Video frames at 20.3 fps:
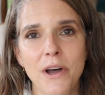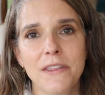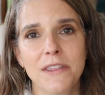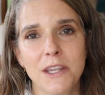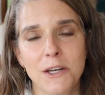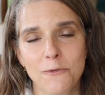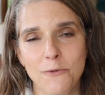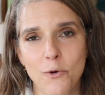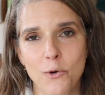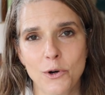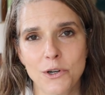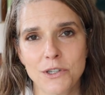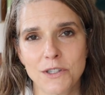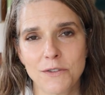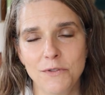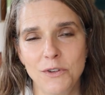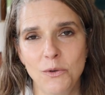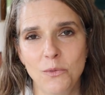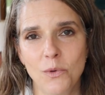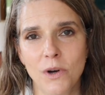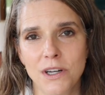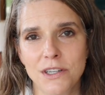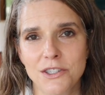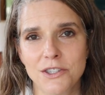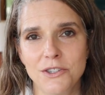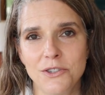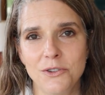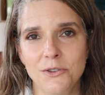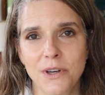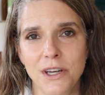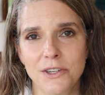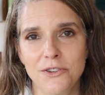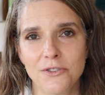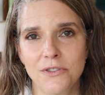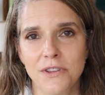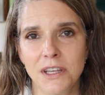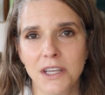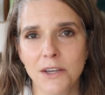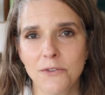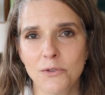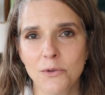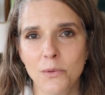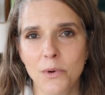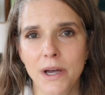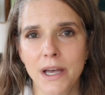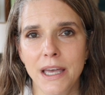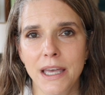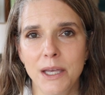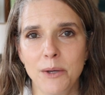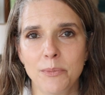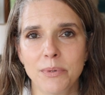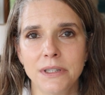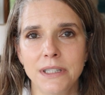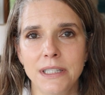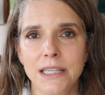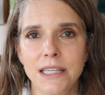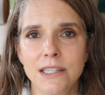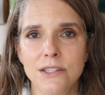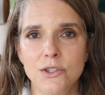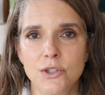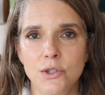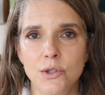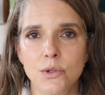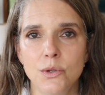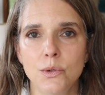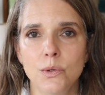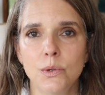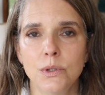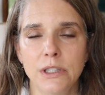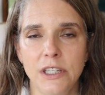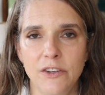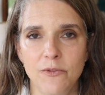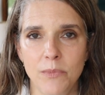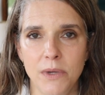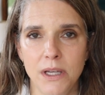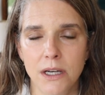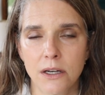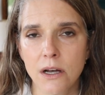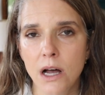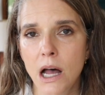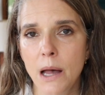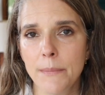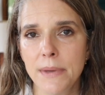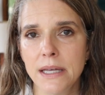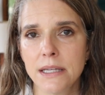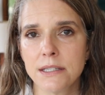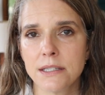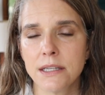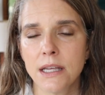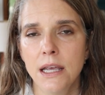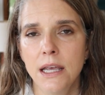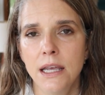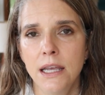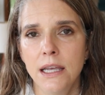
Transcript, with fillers: And then, of course, if you want to enter the giveaway, please do leave me a comment,